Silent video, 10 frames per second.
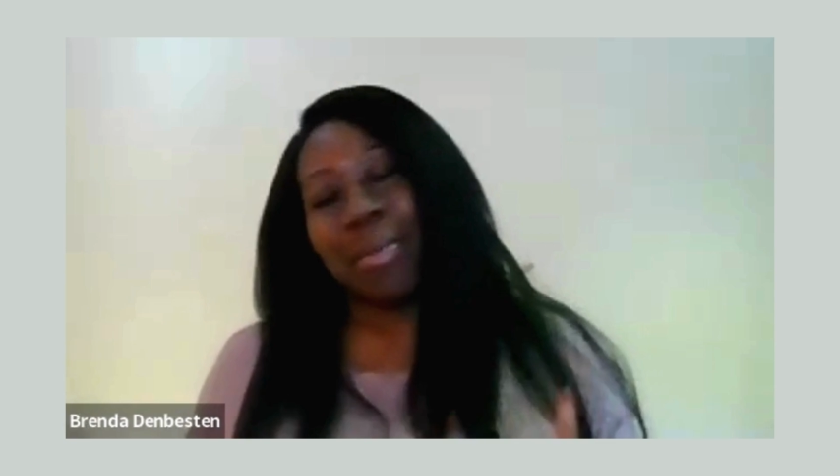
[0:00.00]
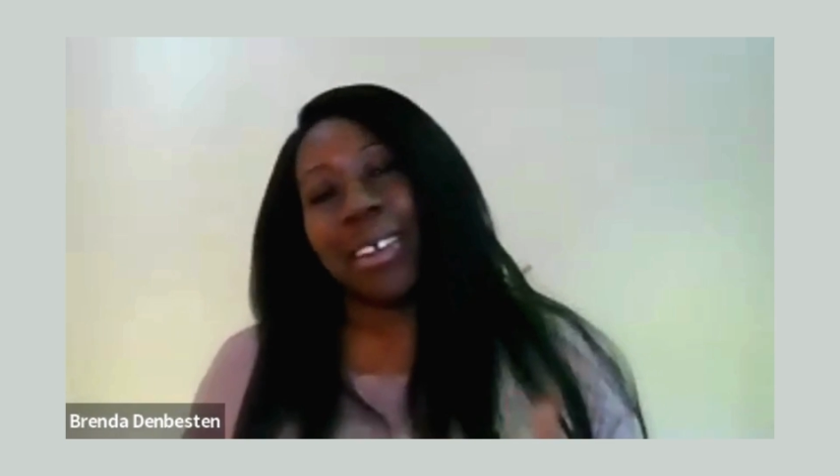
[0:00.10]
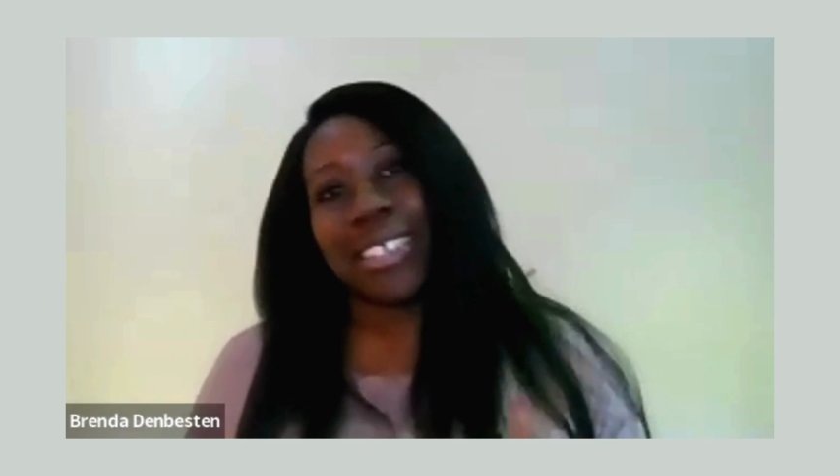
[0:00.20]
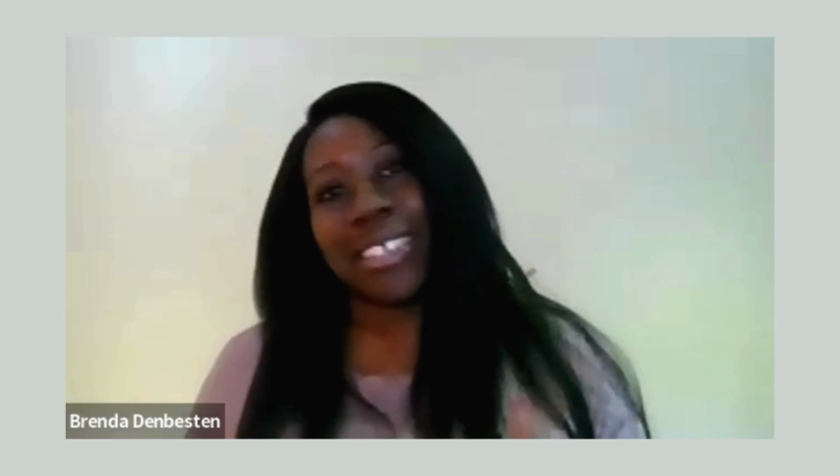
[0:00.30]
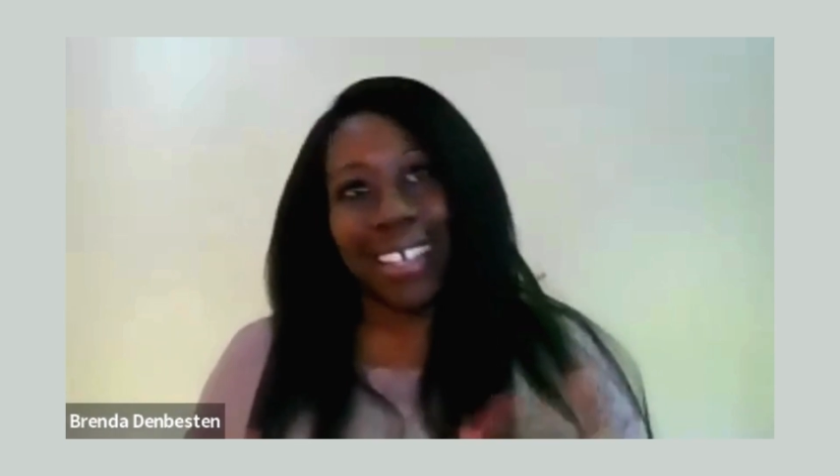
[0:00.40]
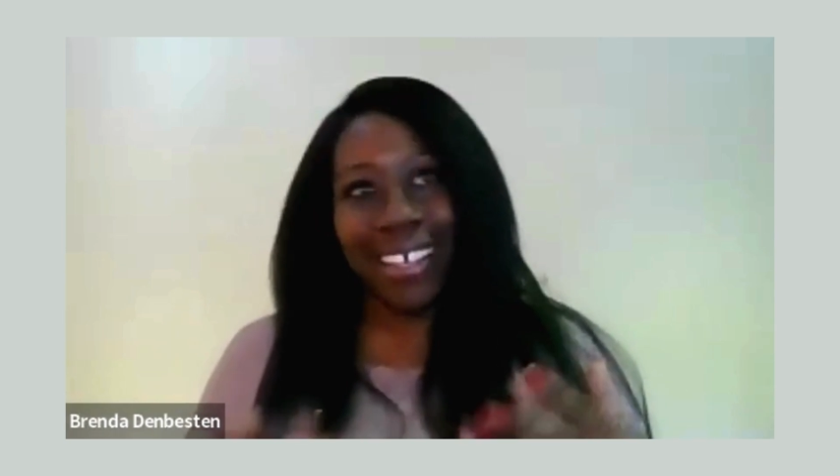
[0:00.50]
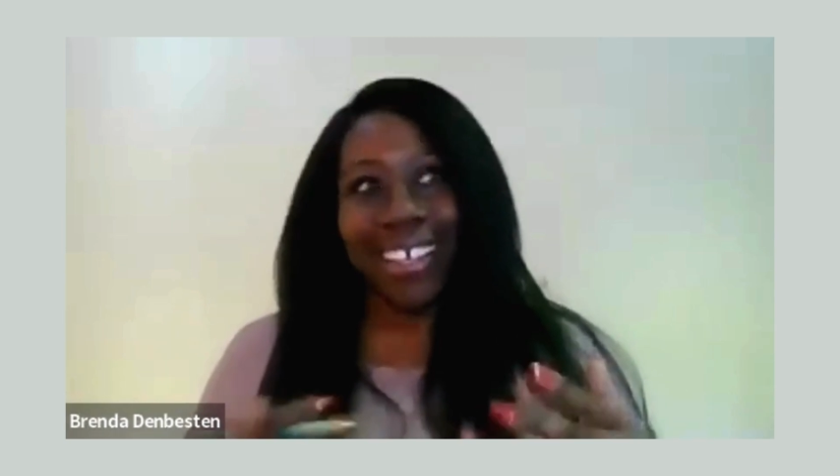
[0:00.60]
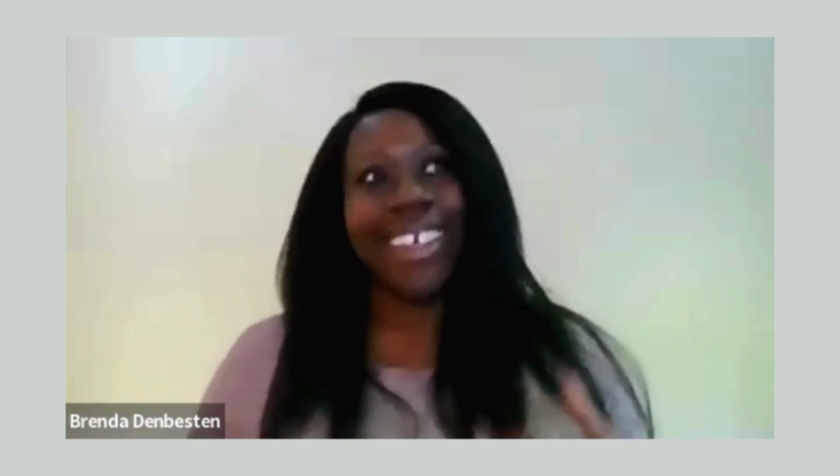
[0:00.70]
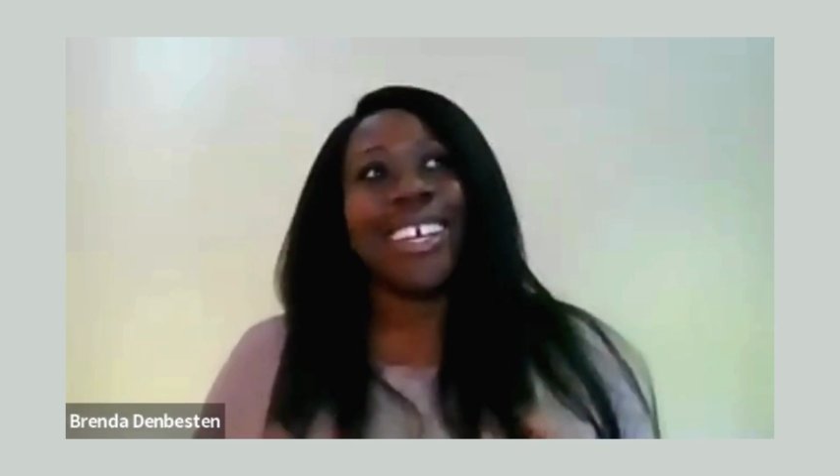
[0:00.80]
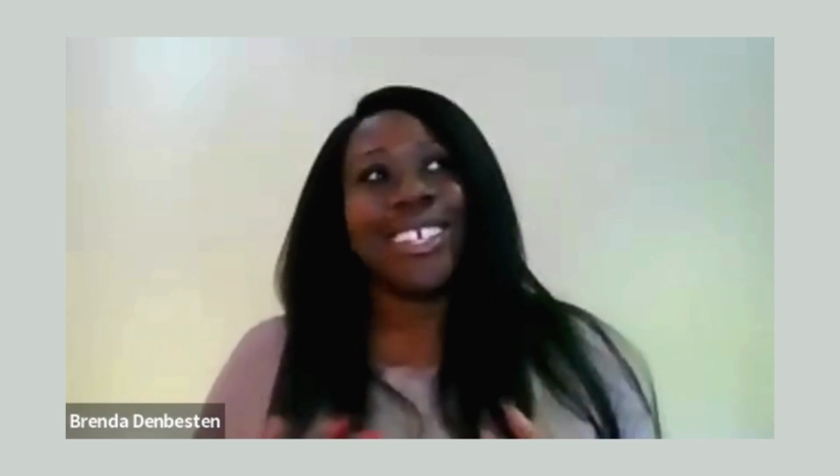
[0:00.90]
It's like
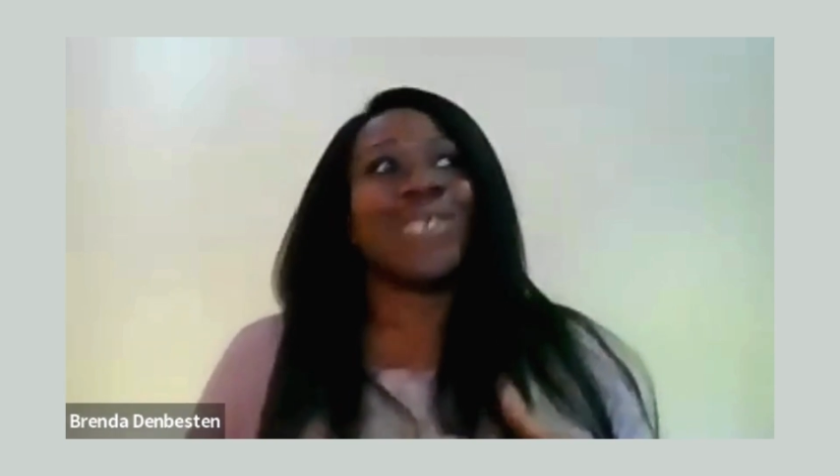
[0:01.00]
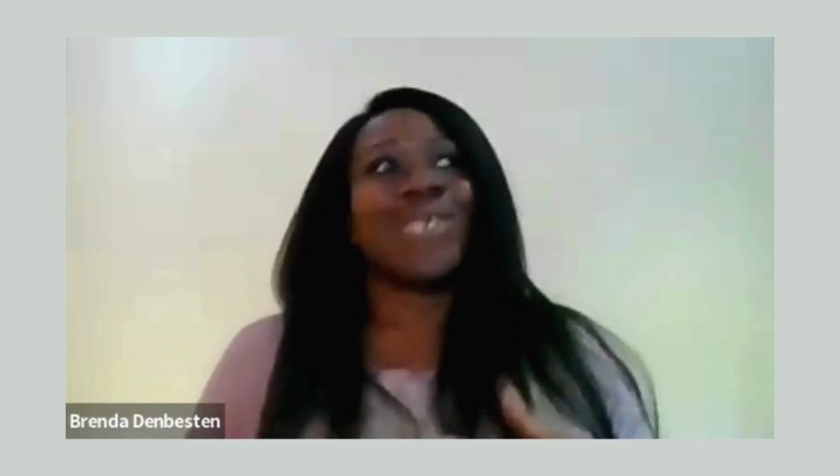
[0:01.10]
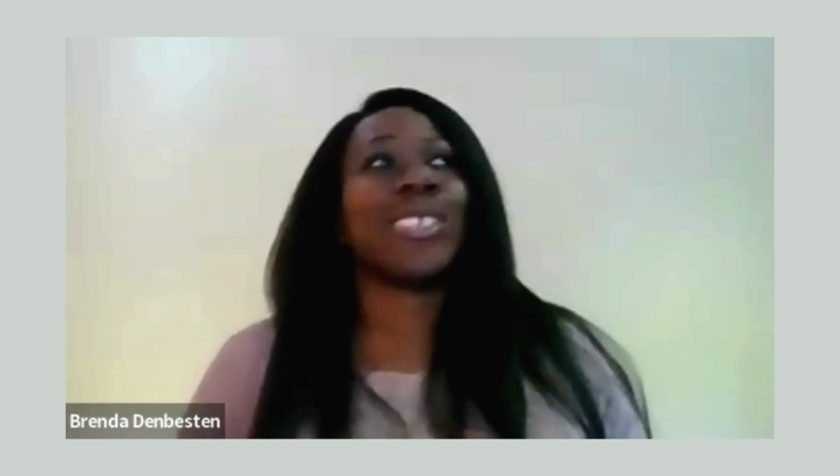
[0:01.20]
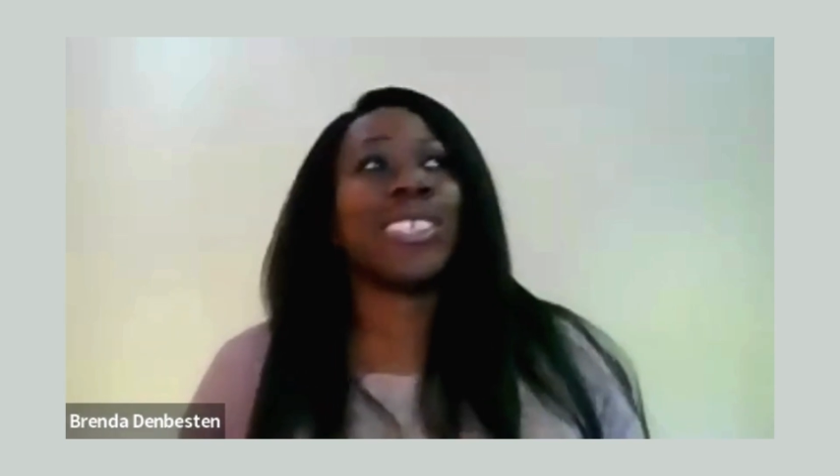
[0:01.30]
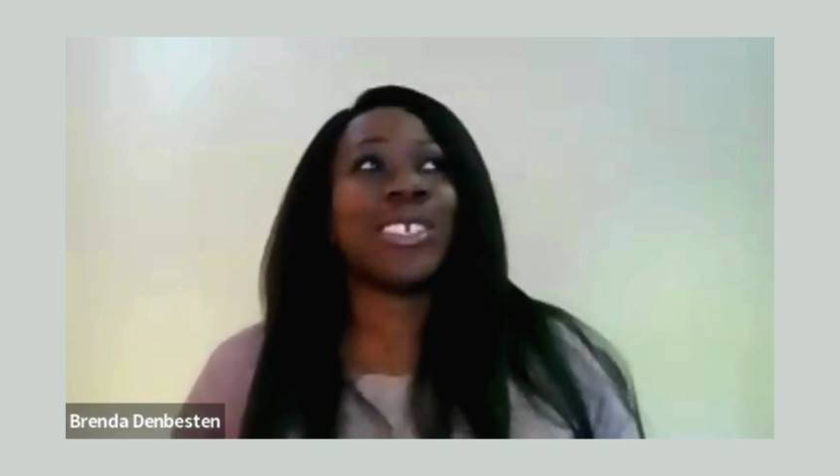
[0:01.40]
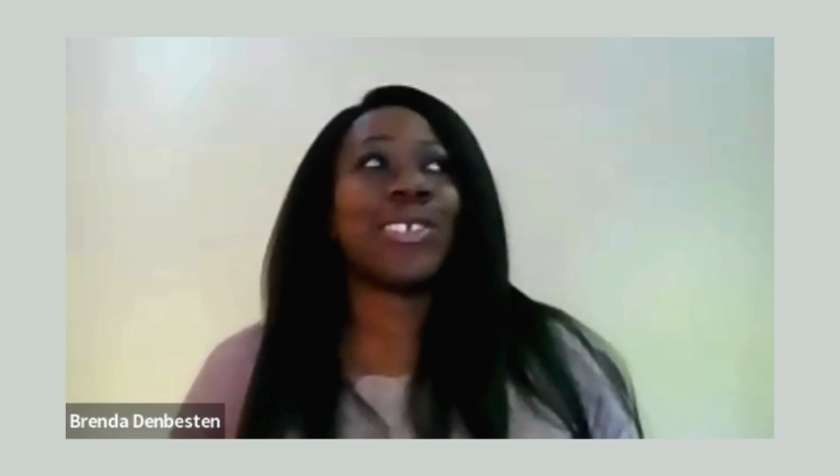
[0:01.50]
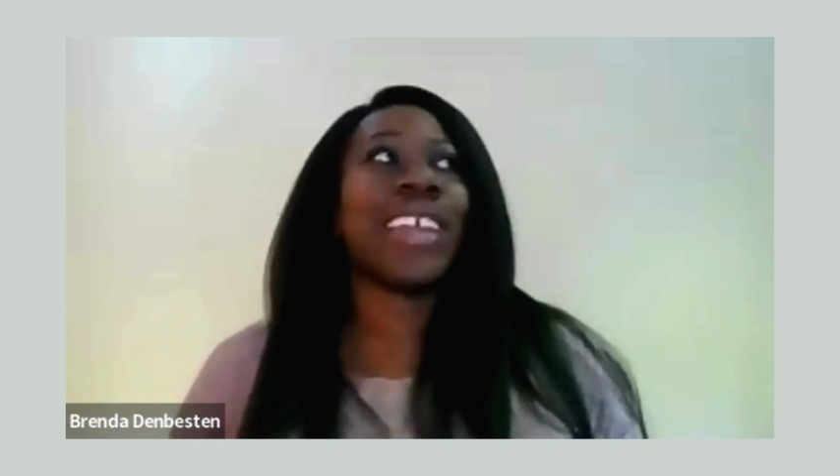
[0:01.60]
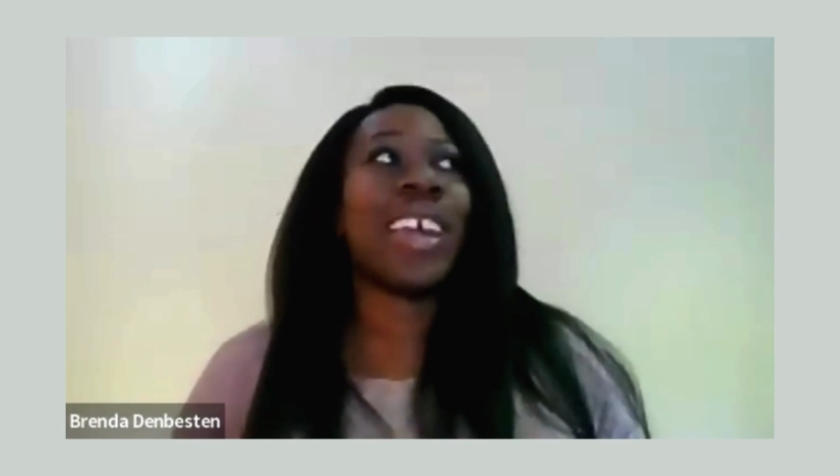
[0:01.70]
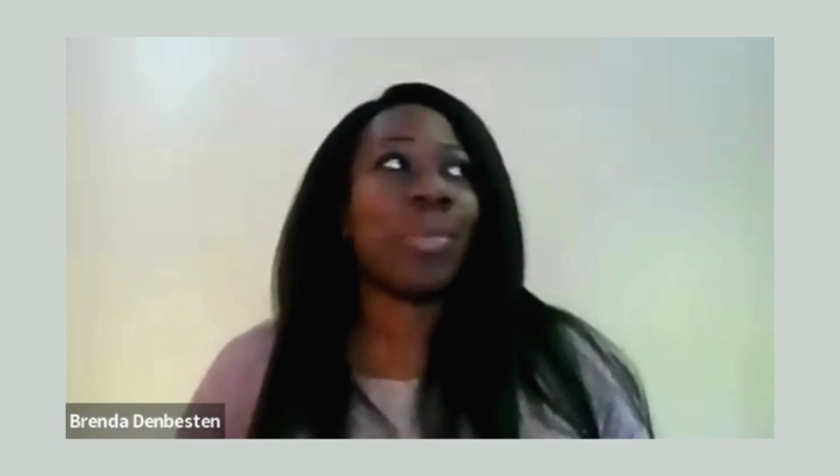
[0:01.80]
do what you need to do now.